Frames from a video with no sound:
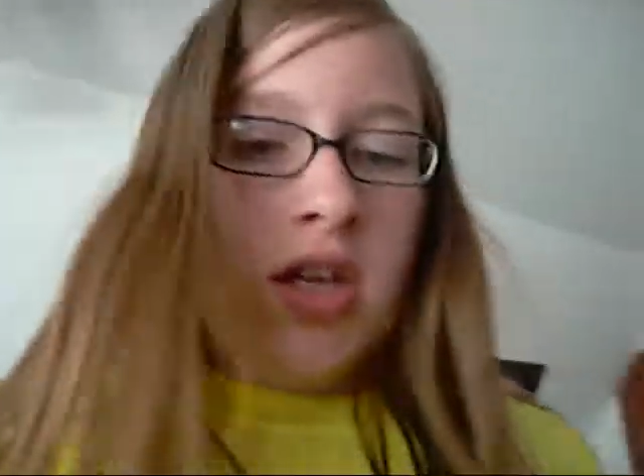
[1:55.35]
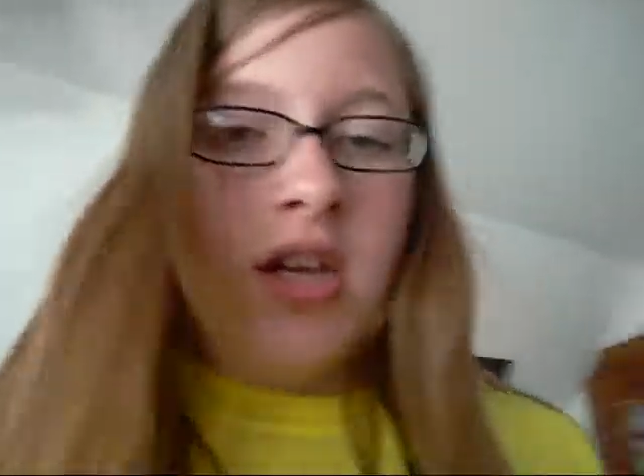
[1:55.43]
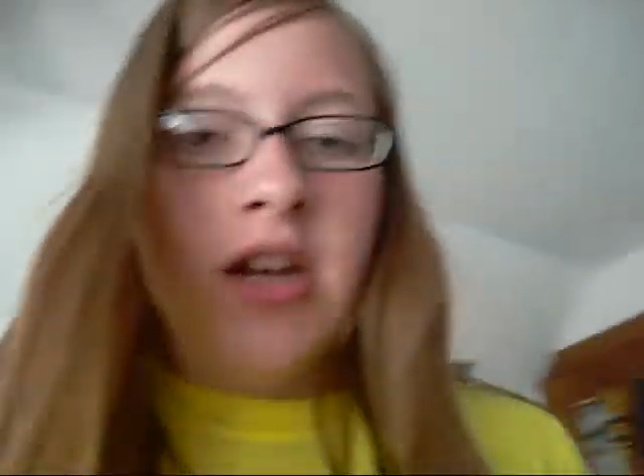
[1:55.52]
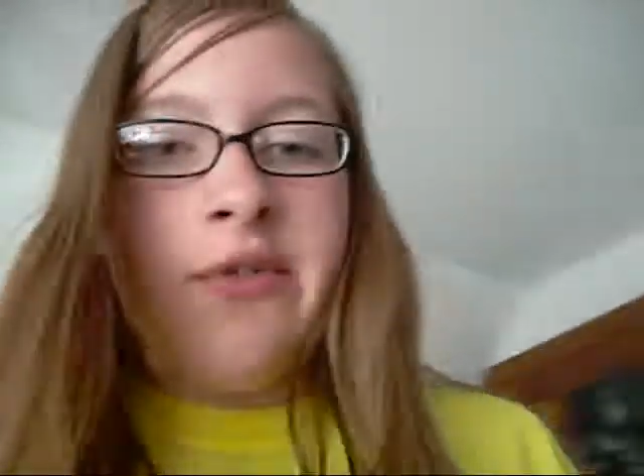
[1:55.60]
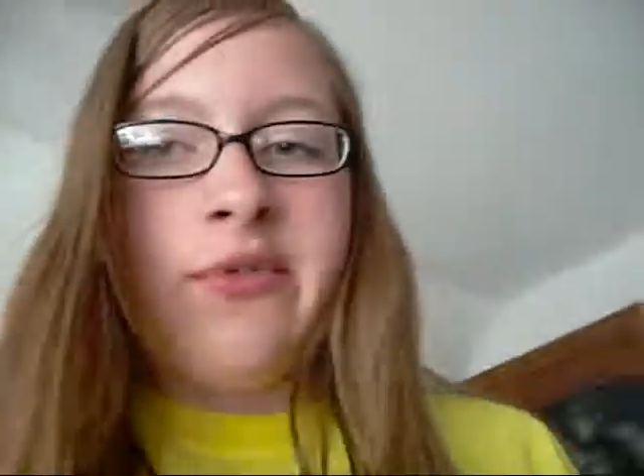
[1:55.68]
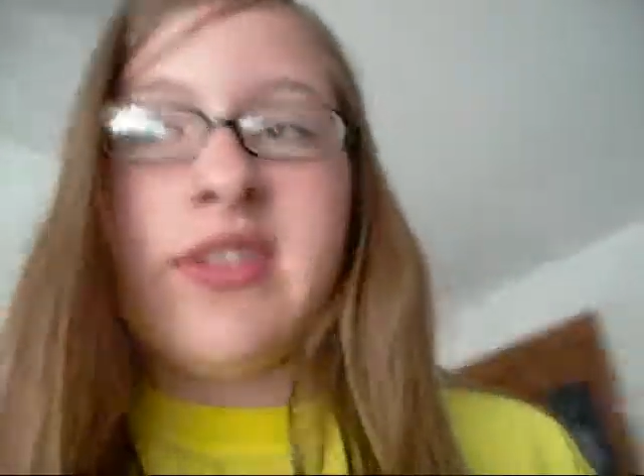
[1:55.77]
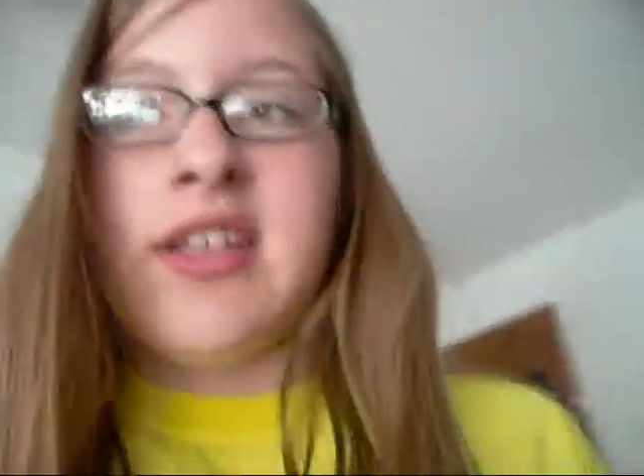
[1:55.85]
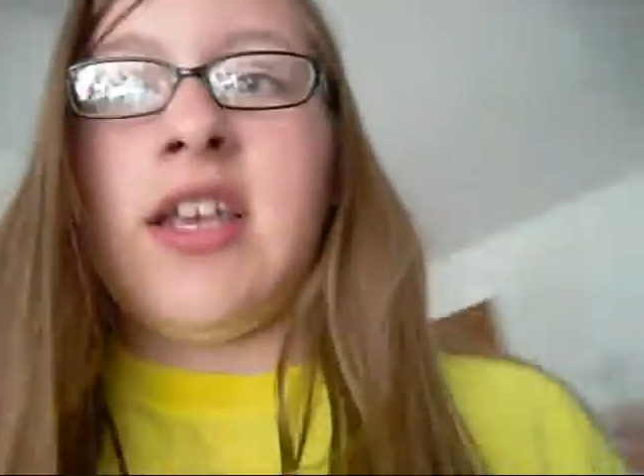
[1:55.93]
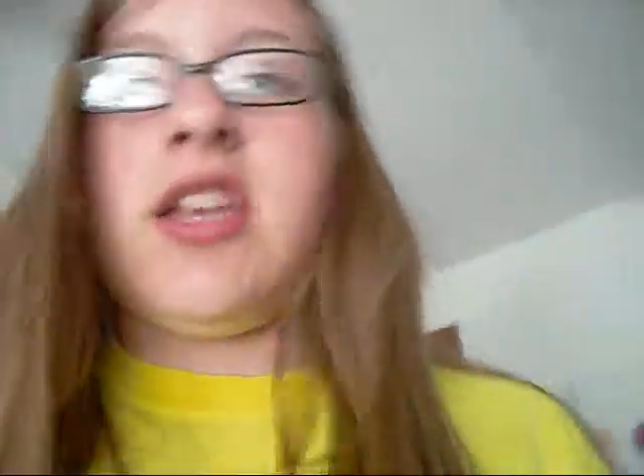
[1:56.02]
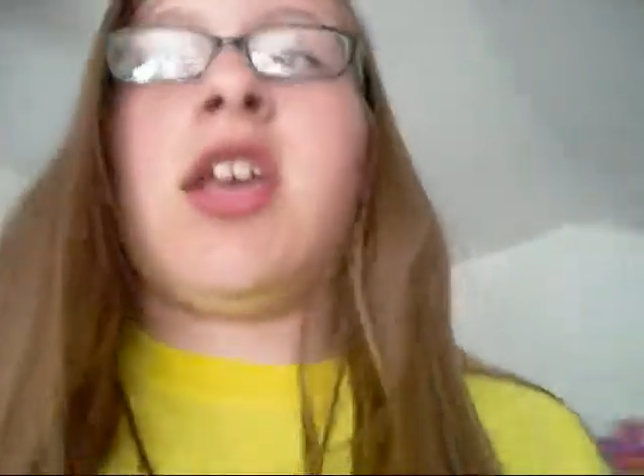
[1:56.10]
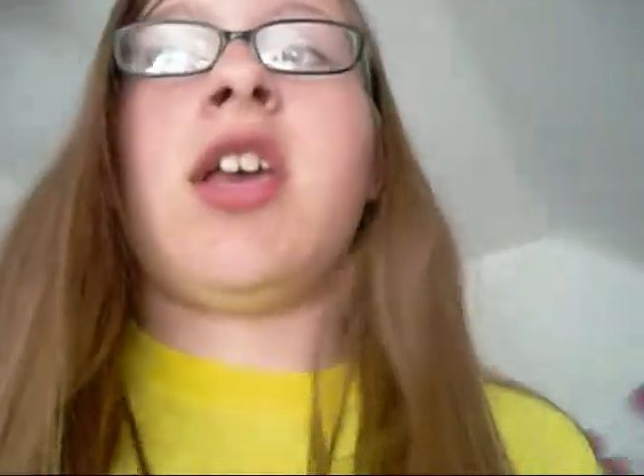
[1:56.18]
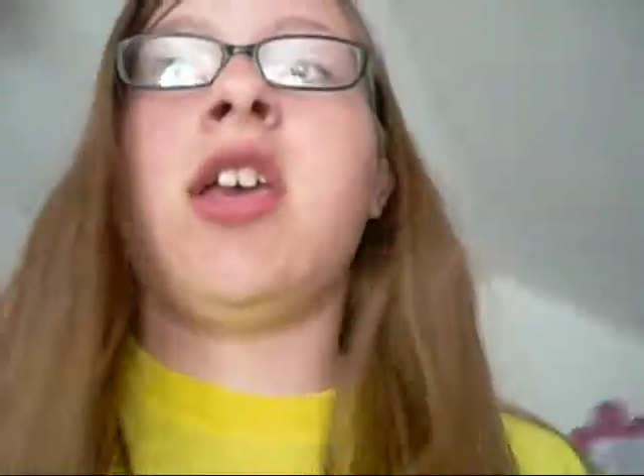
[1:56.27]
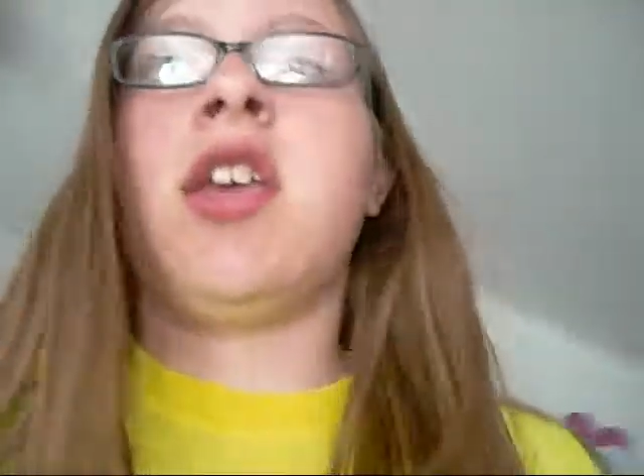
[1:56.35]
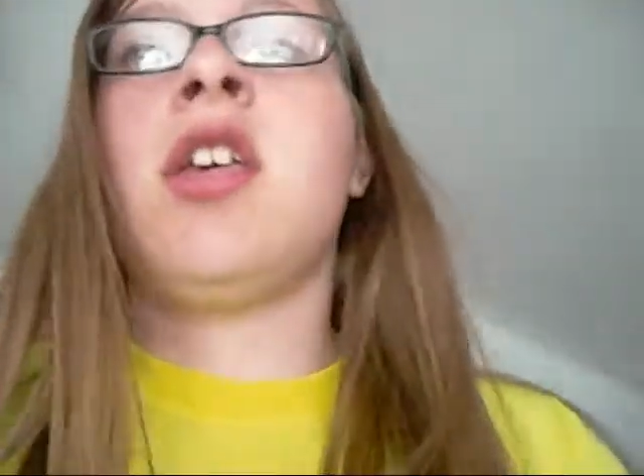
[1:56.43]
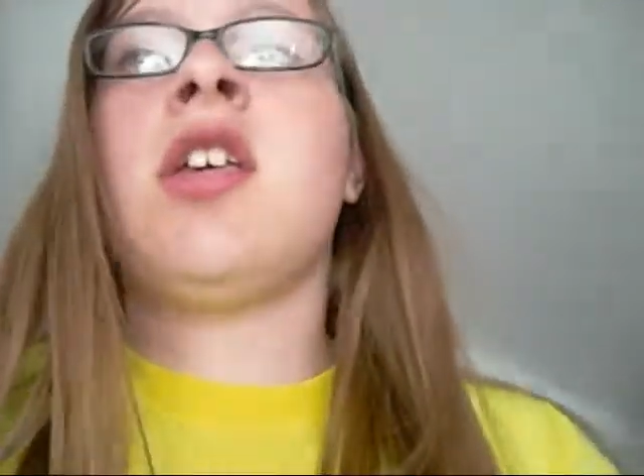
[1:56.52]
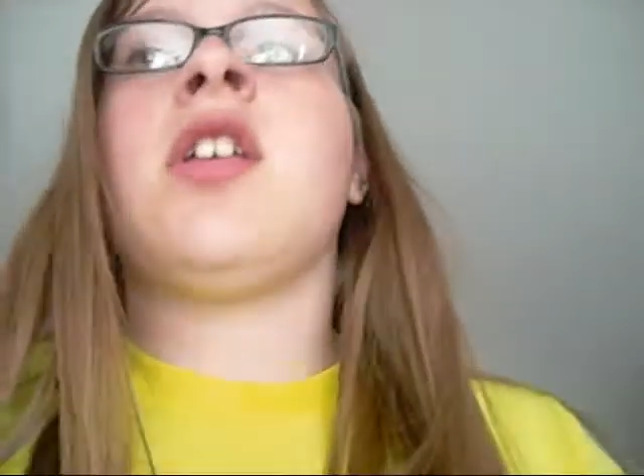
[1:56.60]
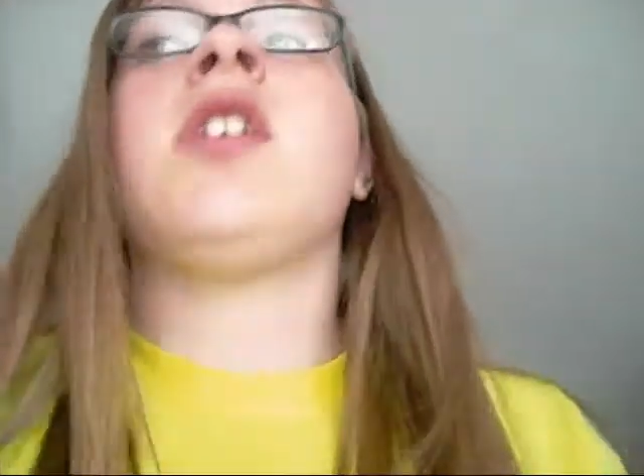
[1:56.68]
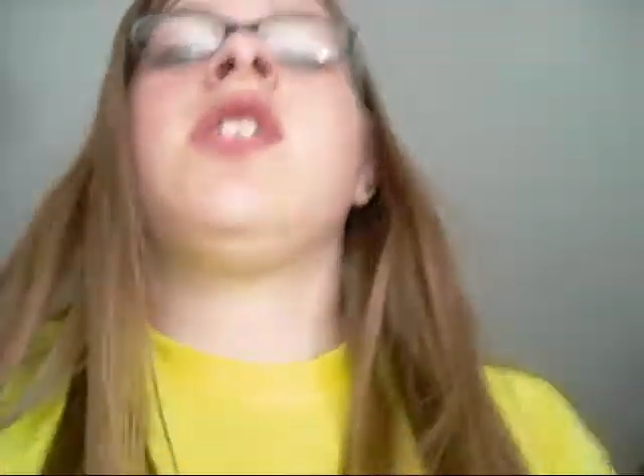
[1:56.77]
and I was like,
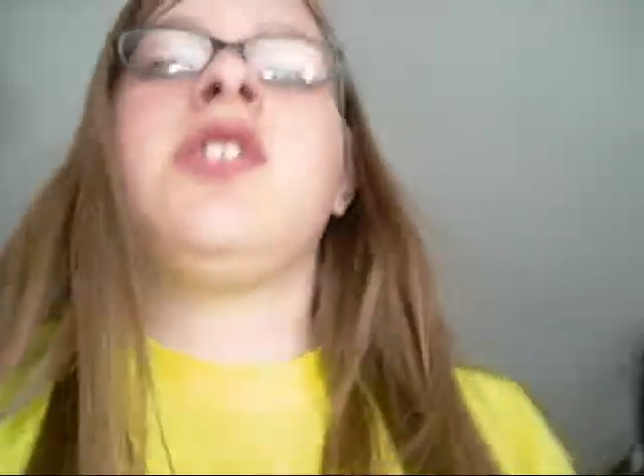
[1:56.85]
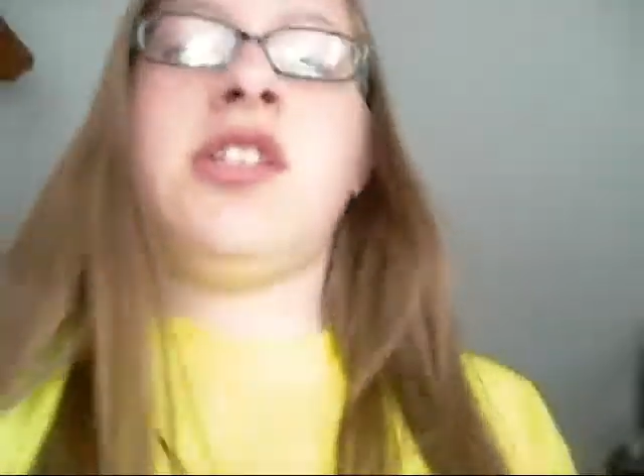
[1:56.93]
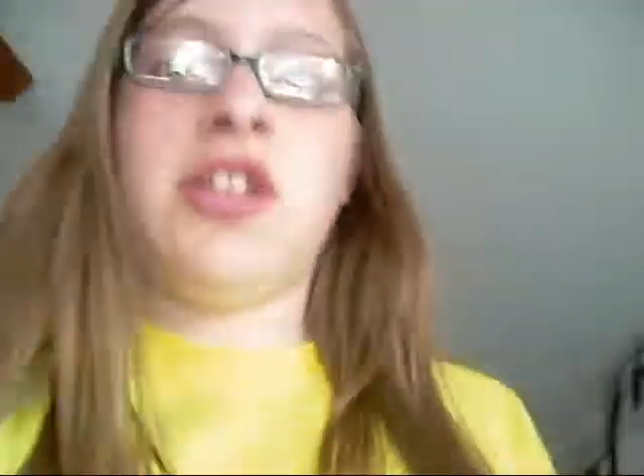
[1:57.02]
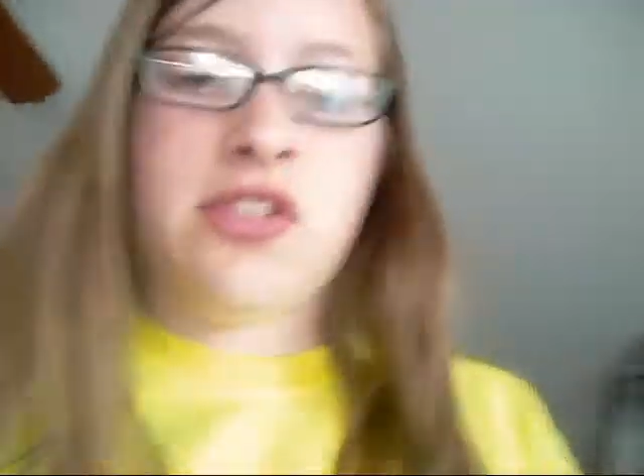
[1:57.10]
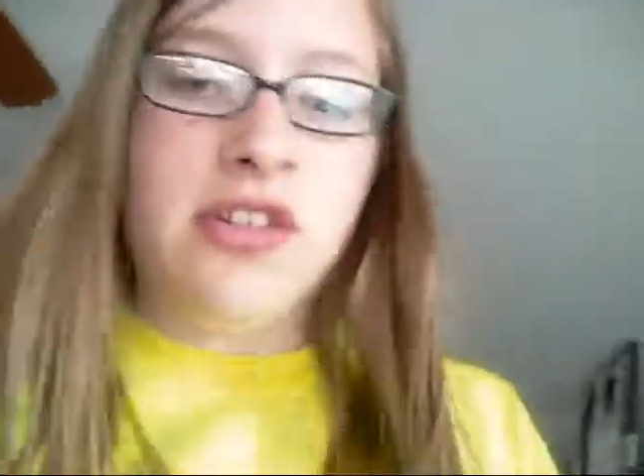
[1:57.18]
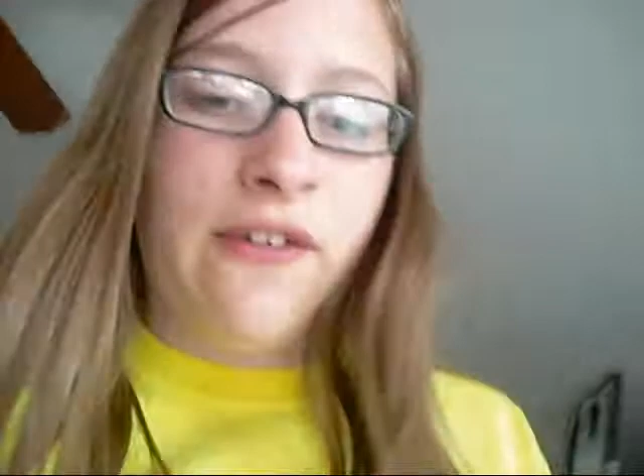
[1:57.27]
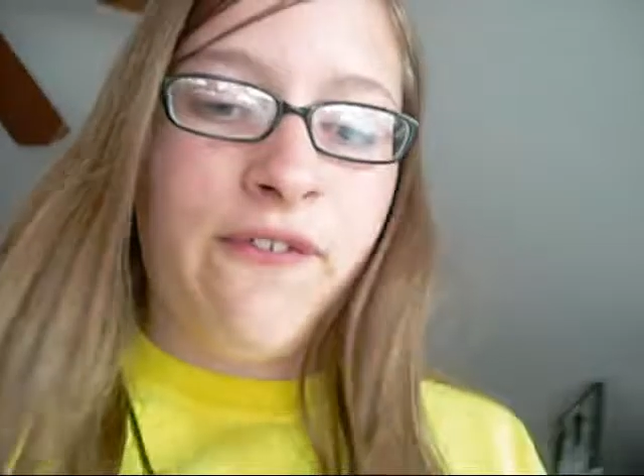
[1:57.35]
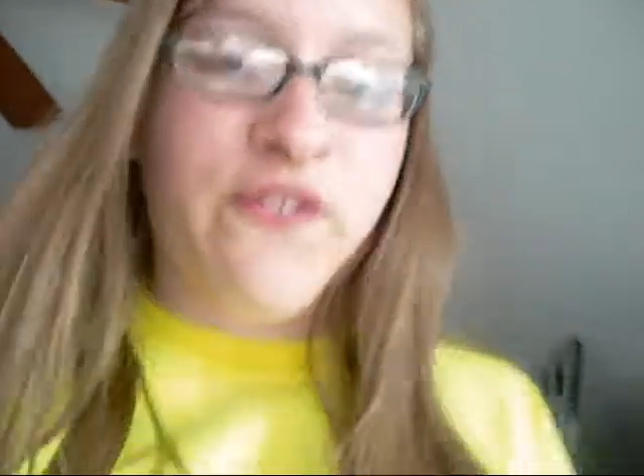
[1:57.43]
seriously